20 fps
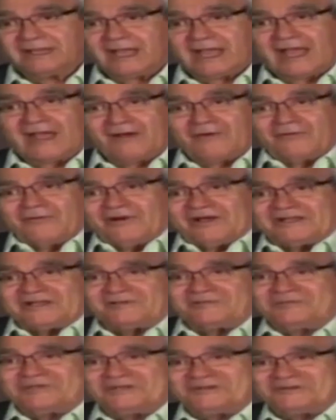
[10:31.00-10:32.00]
I want to
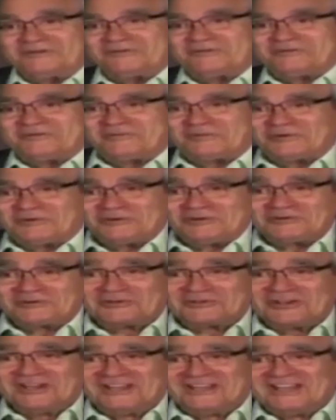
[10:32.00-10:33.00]
be a
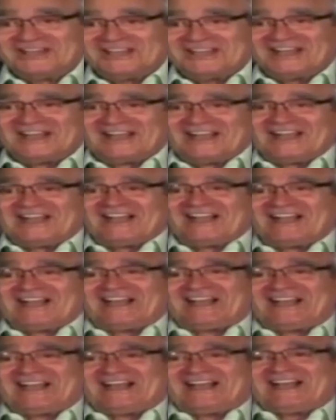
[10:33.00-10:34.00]
reporter.
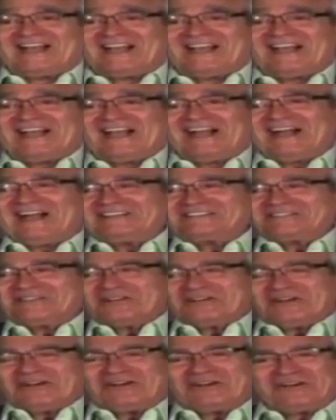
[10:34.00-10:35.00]
I said,
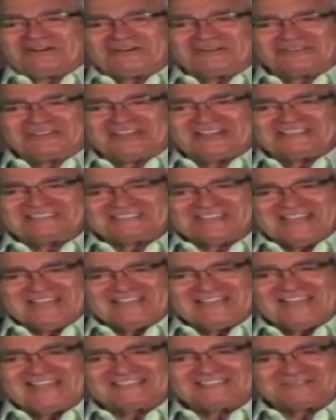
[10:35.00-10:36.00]
oh,
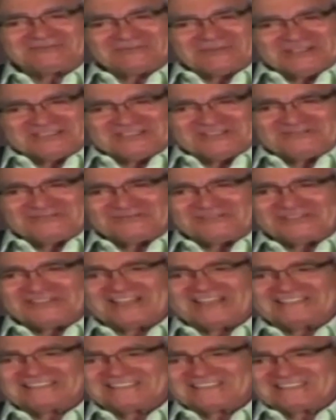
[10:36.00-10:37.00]
that's wonderful.
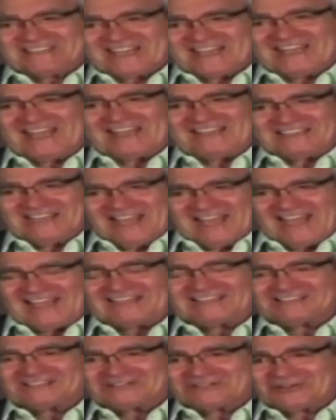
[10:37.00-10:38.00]
I said, I
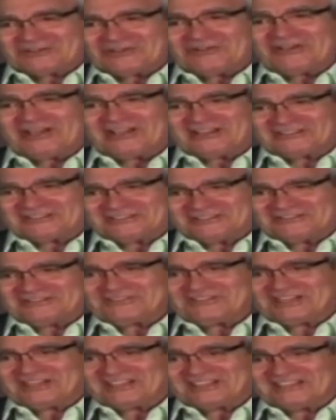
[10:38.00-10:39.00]
can show you how to do
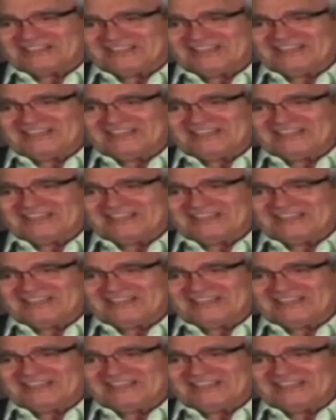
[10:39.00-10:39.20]
that.